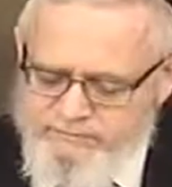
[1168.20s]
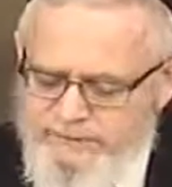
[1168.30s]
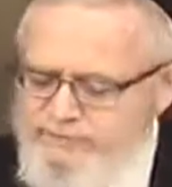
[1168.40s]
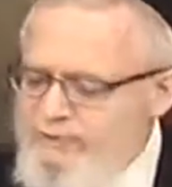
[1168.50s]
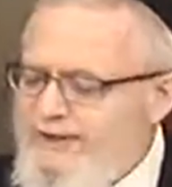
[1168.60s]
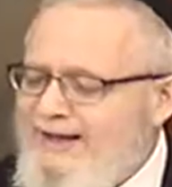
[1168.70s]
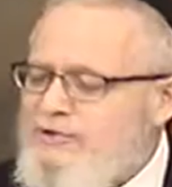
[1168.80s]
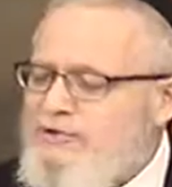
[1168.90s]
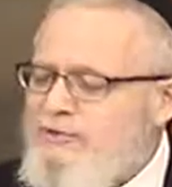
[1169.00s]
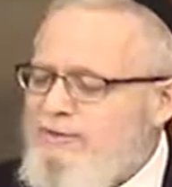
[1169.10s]
But
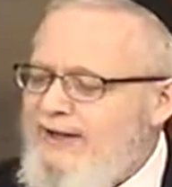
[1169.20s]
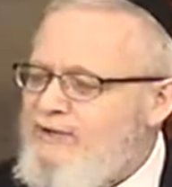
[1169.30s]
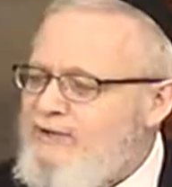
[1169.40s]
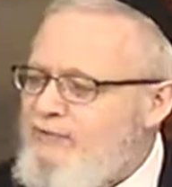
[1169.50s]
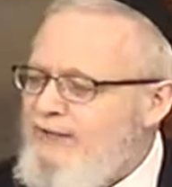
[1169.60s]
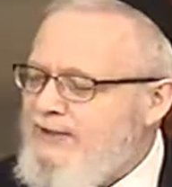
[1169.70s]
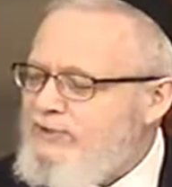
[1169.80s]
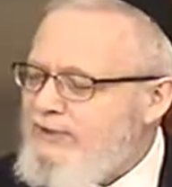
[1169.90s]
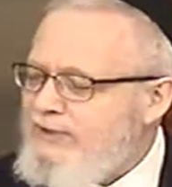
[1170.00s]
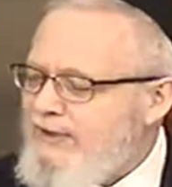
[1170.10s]
Rashi, Rashi,
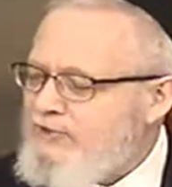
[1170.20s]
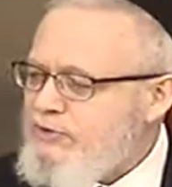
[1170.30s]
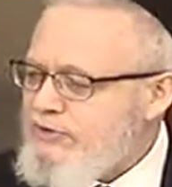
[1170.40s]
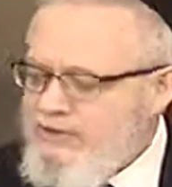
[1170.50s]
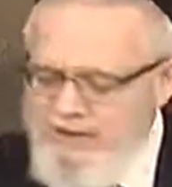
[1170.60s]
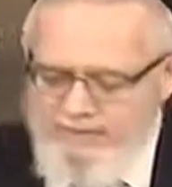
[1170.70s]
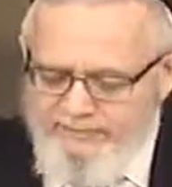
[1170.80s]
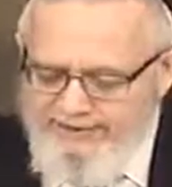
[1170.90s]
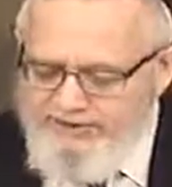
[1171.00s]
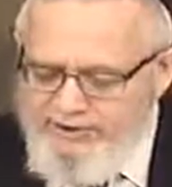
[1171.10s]
Rashi, Rashi.
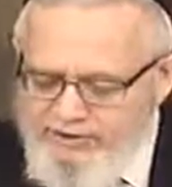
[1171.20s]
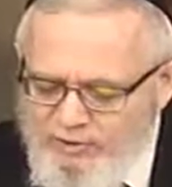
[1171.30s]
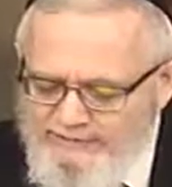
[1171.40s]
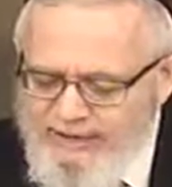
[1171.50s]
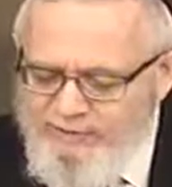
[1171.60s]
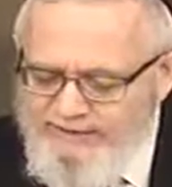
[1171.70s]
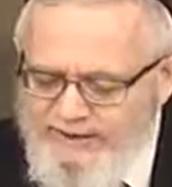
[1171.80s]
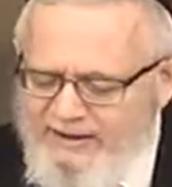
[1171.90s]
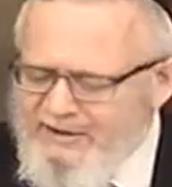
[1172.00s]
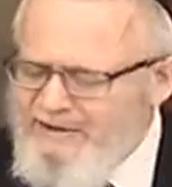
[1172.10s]
Rashi's talking about over
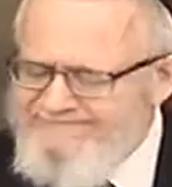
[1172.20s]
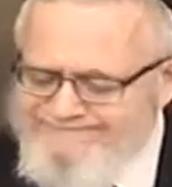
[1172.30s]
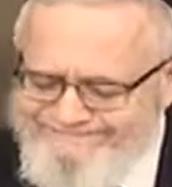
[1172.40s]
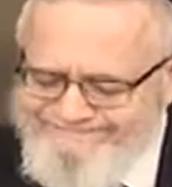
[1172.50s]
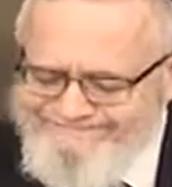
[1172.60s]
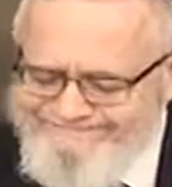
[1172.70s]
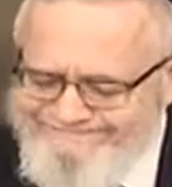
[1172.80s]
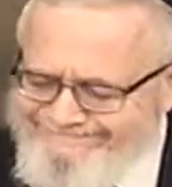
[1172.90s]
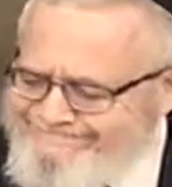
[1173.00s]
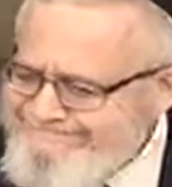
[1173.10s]
here.
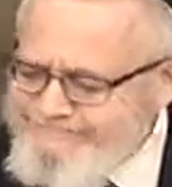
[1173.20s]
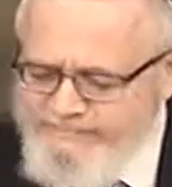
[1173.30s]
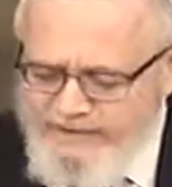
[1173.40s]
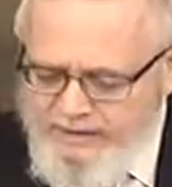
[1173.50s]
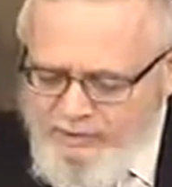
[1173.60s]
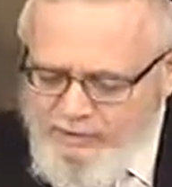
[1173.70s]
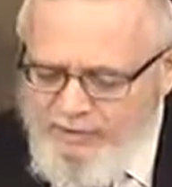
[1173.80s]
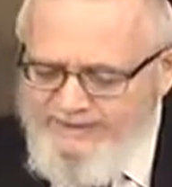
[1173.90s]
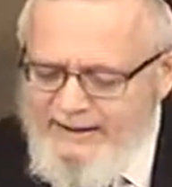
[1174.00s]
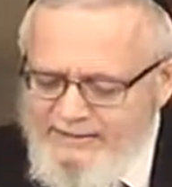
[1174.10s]
We're
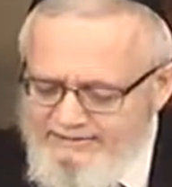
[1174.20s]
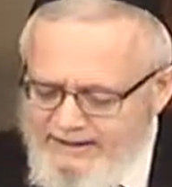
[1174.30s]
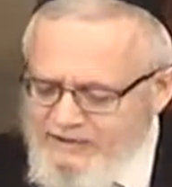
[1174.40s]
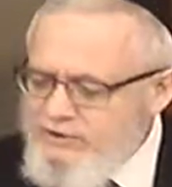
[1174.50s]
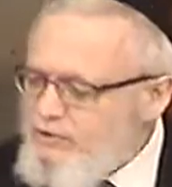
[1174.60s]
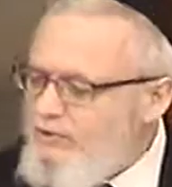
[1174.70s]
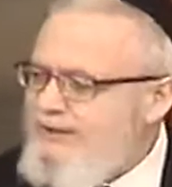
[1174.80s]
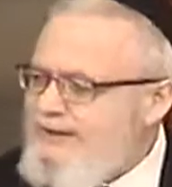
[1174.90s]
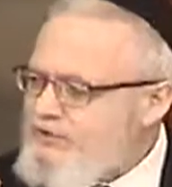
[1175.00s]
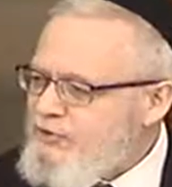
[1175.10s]
talking about a minted coin
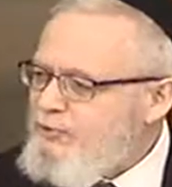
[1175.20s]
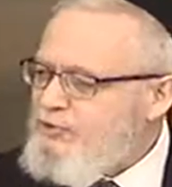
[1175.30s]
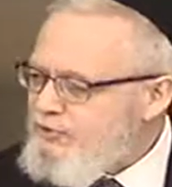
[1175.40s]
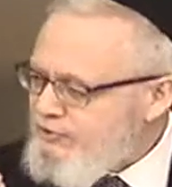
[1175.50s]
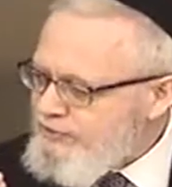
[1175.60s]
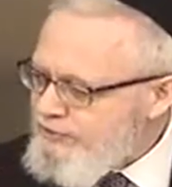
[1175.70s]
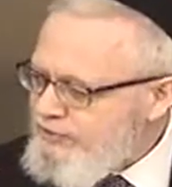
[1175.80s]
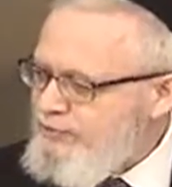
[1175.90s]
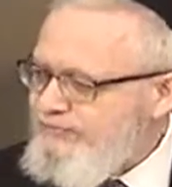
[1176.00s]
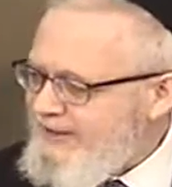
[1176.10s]
that's Kedushas
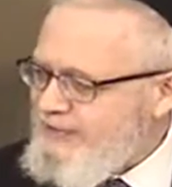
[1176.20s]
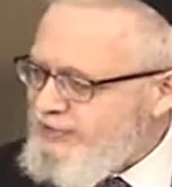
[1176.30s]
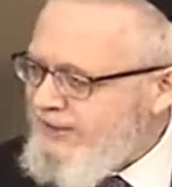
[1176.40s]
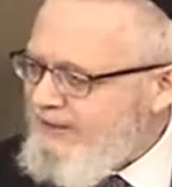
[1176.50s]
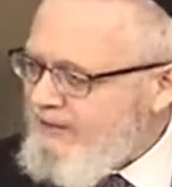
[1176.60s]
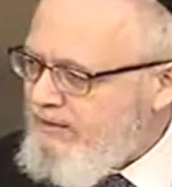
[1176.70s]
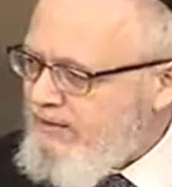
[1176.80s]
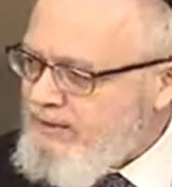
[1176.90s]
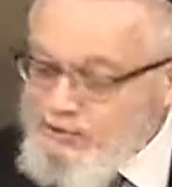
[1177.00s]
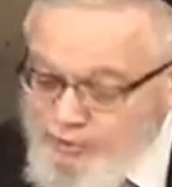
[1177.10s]
Maisa Sheni.
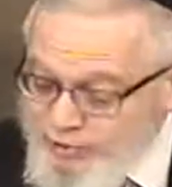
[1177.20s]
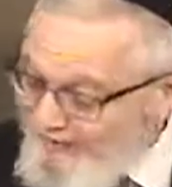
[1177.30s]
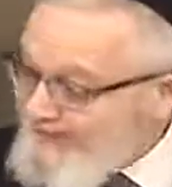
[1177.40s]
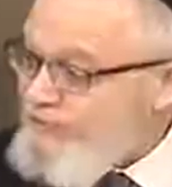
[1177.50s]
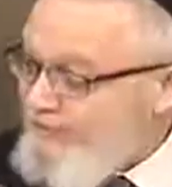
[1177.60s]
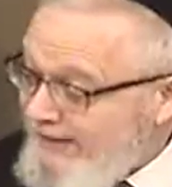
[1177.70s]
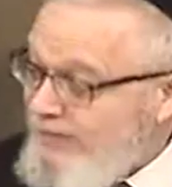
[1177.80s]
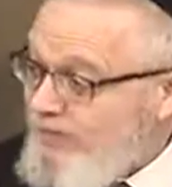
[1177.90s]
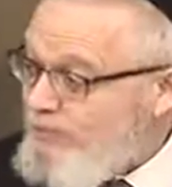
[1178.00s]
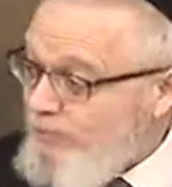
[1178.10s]
So it was transferred already
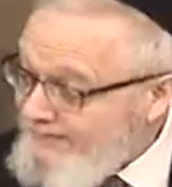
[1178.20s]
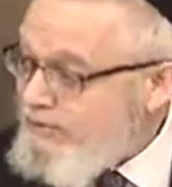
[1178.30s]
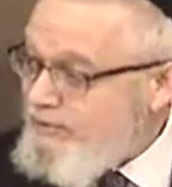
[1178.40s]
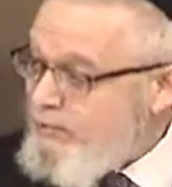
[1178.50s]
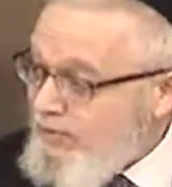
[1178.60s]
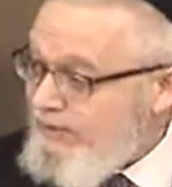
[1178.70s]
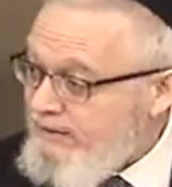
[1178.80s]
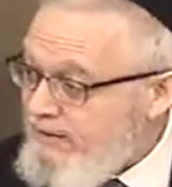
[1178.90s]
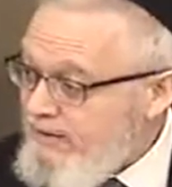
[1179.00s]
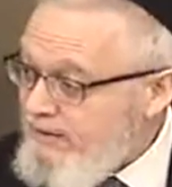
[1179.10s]
onto a minted coin.
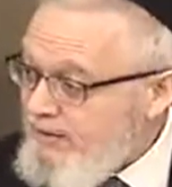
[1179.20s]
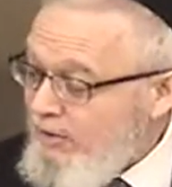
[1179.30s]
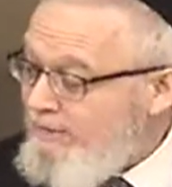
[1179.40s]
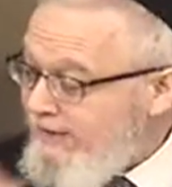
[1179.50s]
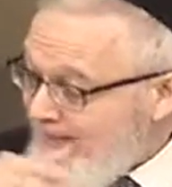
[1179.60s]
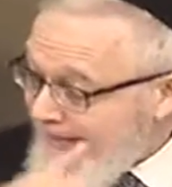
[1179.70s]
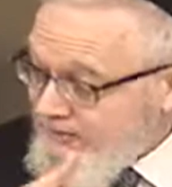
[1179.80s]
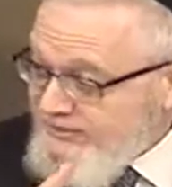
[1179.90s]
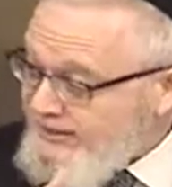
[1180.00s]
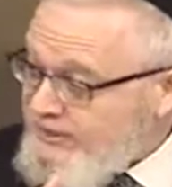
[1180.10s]
Over there, like
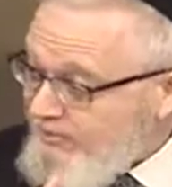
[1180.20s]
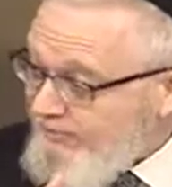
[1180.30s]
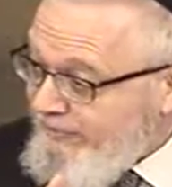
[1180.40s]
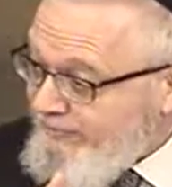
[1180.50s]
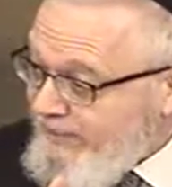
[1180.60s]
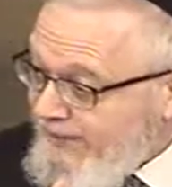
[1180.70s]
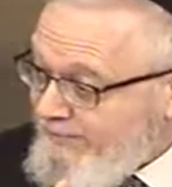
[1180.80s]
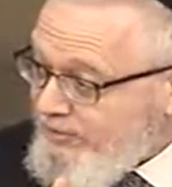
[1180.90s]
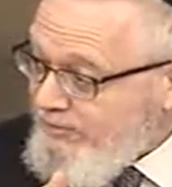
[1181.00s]
says the Baba Kama.